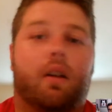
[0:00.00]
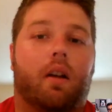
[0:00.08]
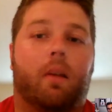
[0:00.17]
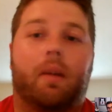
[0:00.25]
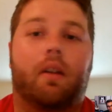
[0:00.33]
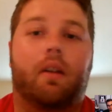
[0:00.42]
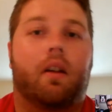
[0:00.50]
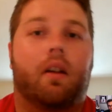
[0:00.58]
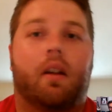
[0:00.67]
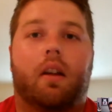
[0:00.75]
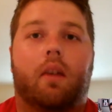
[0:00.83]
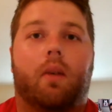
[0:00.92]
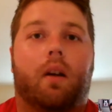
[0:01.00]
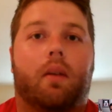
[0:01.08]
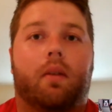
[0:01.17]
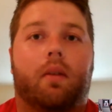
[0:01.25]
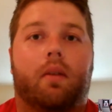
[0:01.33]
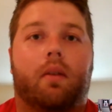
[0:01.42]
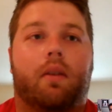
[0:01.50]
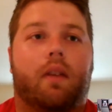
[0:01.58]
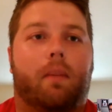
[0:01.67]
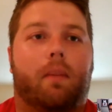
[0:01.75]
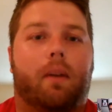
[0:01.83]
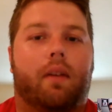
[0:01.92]
And I mean, he walked me through
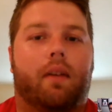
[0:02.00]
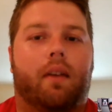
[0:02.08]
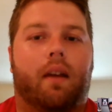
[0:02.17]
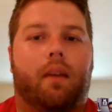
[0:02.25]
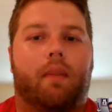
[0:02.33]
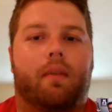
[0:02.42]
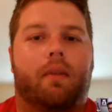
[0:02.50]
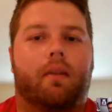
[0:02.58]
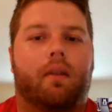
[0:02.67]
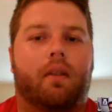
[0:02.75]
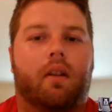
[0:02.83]
step by step and